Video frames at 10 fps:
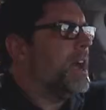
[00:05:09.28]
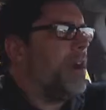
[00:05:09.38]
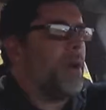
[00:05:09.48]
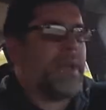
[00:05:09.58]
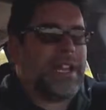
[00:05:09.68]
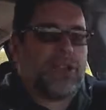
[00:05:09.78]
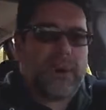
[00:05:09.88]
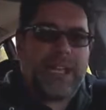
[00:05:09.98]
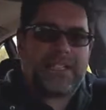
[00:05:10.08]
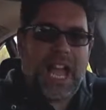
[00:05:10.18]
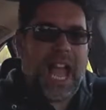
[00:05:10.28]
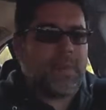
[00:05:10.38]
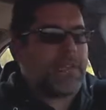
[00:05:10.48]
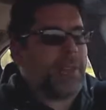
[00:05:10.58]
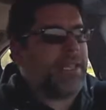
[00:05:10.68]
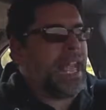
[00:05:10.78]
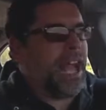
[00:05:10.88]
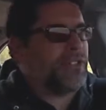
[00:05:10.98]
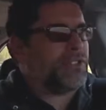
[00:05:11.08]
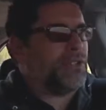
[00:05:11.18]
All right, we had a great time coming
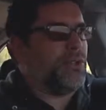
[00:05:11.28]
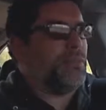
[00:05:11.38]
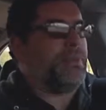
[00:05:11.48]
out to